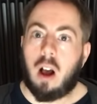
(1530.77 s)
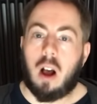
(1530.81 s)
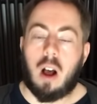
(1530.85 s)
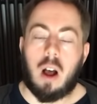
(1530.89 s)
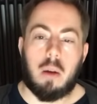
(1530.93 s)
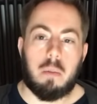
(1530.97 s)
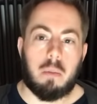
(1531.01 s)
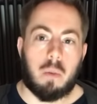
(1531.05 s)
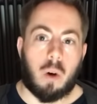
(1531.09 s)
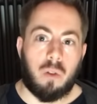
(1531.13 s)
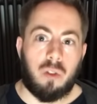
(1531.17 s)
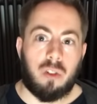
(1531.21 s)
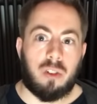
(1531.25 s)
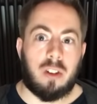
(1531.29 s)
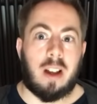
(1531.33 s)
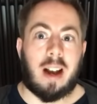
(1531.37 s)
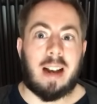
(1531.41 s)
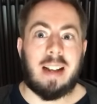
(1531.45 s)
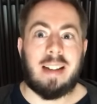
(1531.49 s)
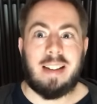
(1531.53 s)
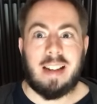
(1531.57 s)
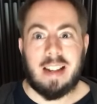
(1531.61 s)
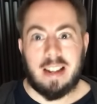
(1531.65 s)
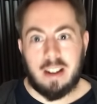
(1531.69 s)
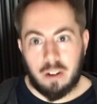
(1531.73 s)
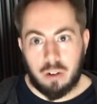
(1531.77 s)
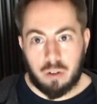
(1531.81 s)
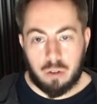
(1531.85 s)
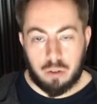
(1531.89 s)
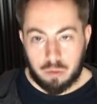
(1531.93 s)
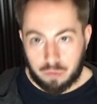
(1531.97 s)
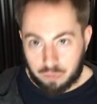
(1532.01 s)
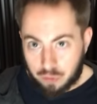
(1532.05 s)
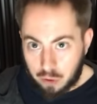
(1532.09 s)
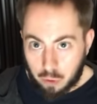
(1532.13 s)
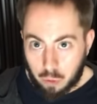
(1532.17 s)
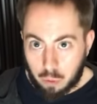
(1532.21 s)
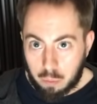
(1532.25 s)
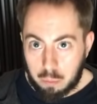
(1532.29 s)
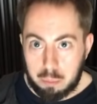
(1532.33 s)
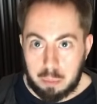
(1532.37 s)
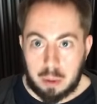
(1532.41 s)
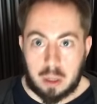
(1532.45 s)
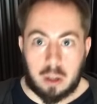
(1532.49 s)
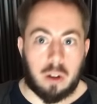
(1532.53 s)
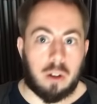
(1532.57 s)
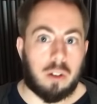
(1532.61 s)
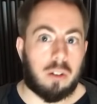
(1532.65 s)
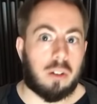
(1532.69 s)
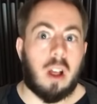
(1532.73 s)
obviously I didn't film
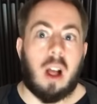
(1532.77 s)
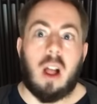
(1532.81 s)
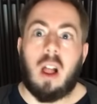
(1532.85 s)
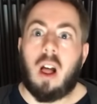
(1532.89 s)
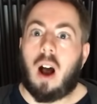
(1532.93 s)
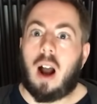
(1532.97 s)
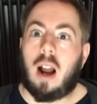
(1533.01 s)
because